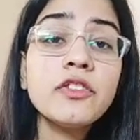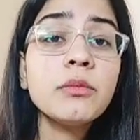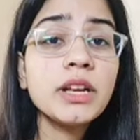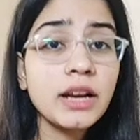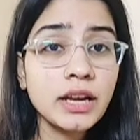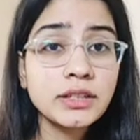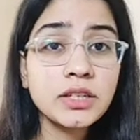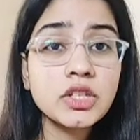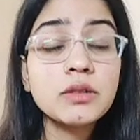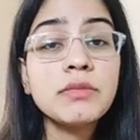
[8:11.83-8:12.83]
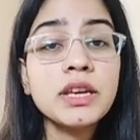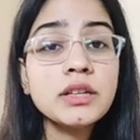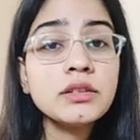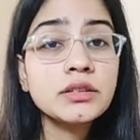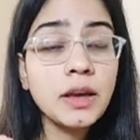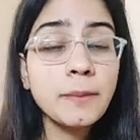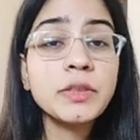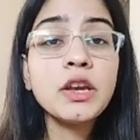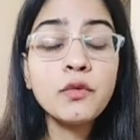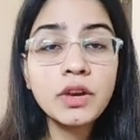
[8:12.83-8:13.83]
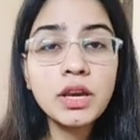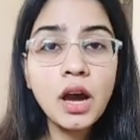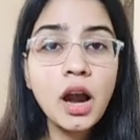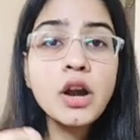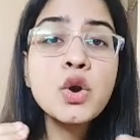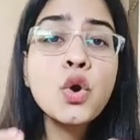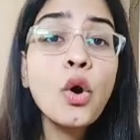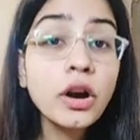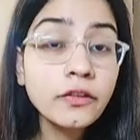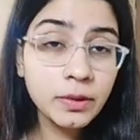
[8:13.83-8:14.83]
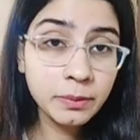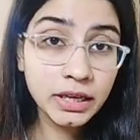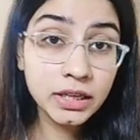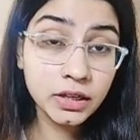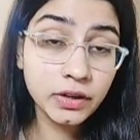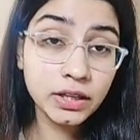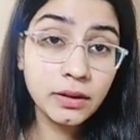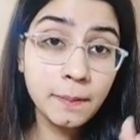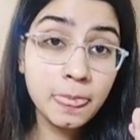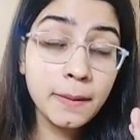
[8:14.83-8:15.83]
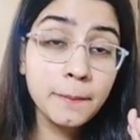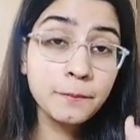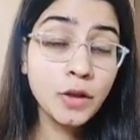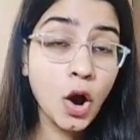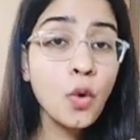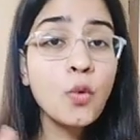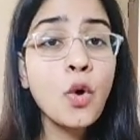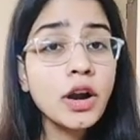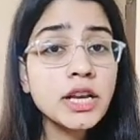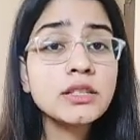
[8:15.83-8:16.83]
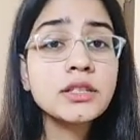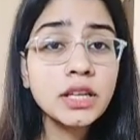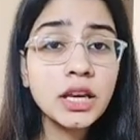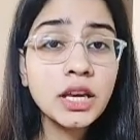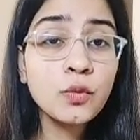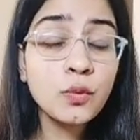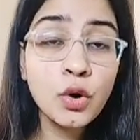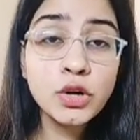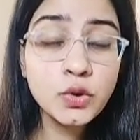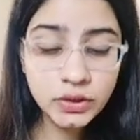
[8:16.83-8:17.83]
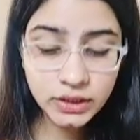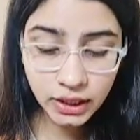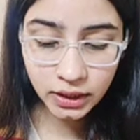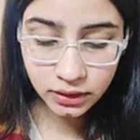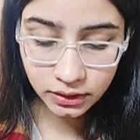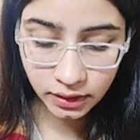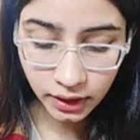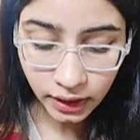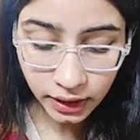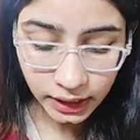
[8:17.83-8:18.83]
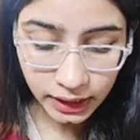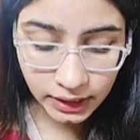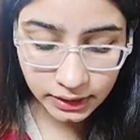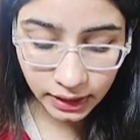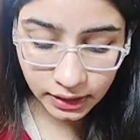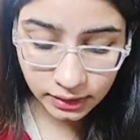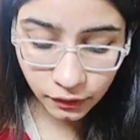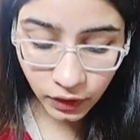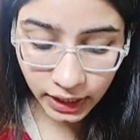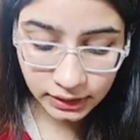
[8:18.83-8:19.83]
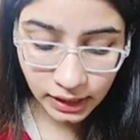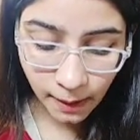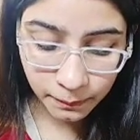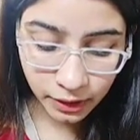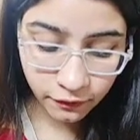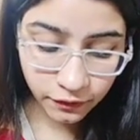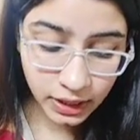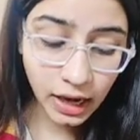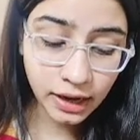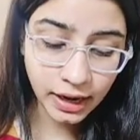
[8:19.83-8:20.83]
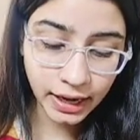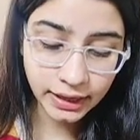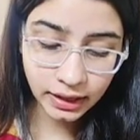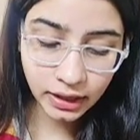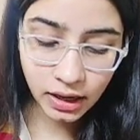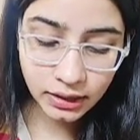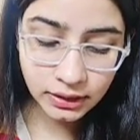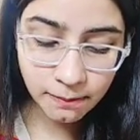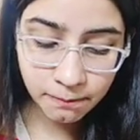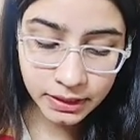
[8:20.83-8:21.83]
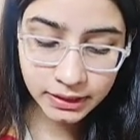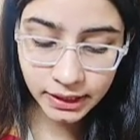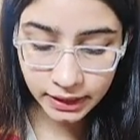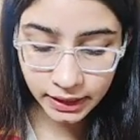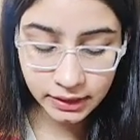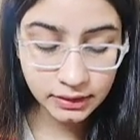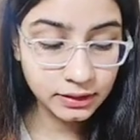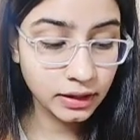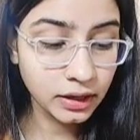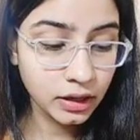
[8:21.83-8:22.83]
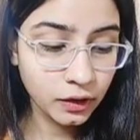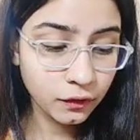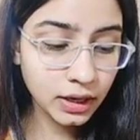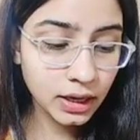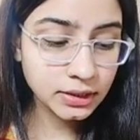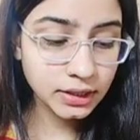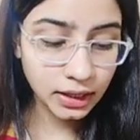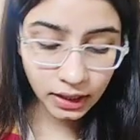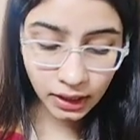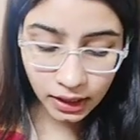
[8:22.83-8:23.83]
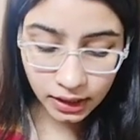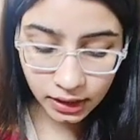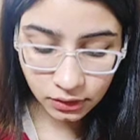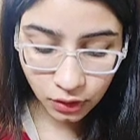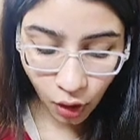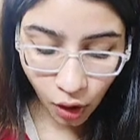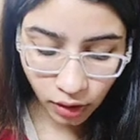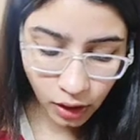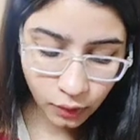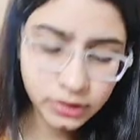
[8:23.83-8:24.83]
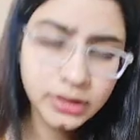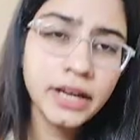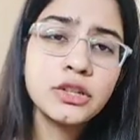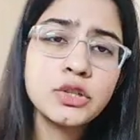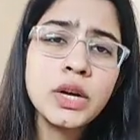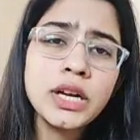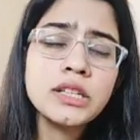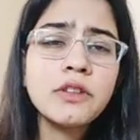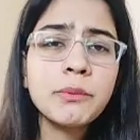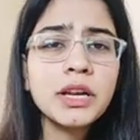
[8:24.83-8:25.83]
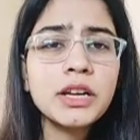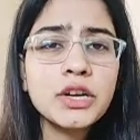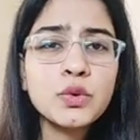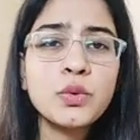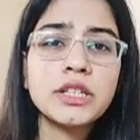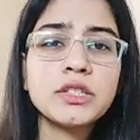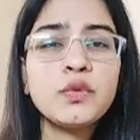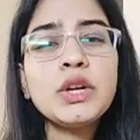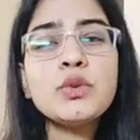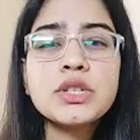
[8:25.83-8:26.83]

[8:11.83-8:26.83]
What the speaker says: Defamiliarization means something we are not familiar with. Now, what does he want to say here? He says, for example, we are writing a simple sentence. We are saying it is hot outside. So it is familiar to us.